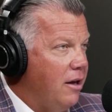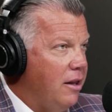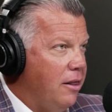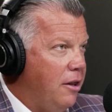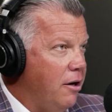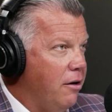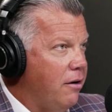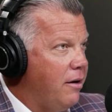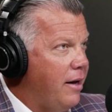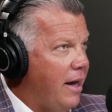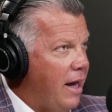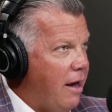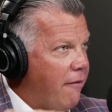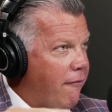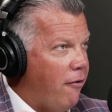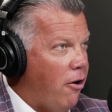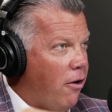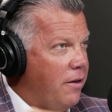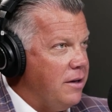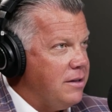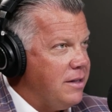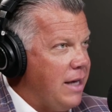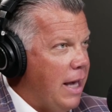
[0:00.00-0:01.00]
they're going to have
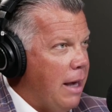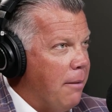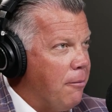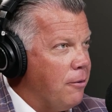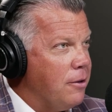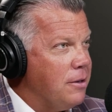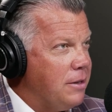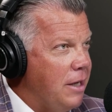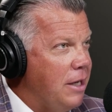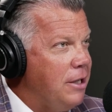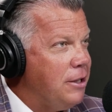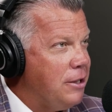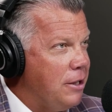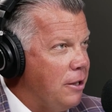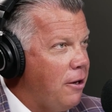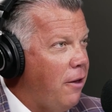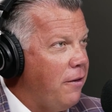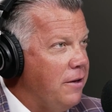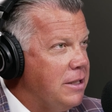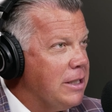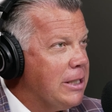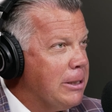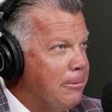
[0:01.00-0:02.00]
all this amortization, all
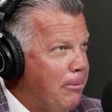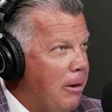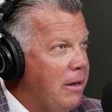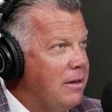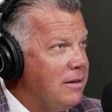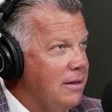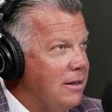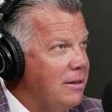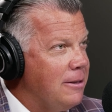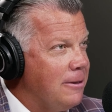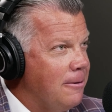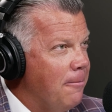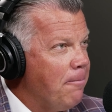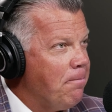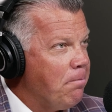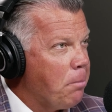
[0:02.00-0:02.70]
these expenses